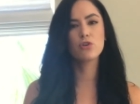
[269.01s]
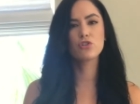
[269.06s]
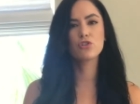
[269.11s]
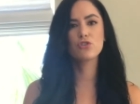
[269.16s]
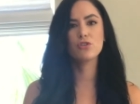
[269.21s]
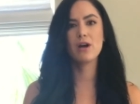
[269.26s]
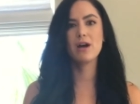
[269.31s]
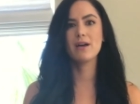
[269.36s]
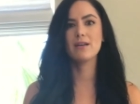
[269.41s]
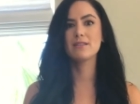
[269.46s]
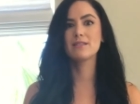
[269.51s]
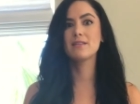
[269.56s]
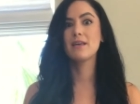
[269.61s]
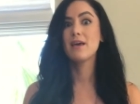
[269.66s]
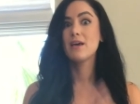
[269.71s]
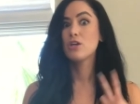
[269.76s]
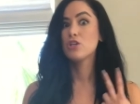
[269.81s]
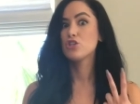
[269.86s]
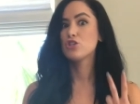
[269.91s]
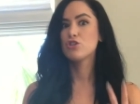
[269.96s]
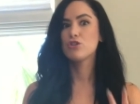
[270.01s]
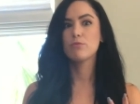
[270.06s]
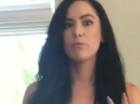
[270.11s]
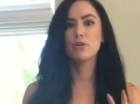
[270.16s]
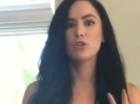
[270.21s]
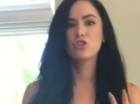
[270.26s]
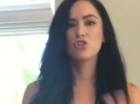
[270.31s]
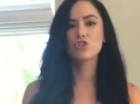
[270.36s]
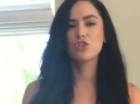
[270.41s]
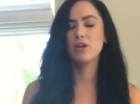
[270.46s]
stress, too
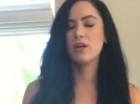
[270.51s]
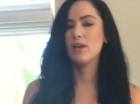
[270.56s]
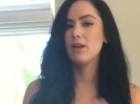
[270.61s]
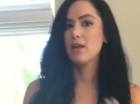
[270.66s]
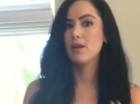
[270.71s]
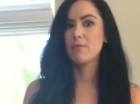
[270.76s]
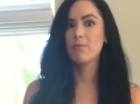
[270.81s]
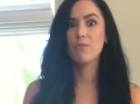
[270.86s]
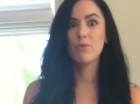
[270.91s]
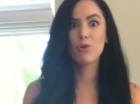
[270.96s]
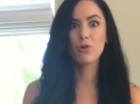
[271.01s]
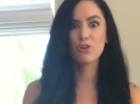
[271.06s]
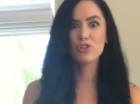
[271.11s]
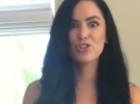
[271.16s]
much training, more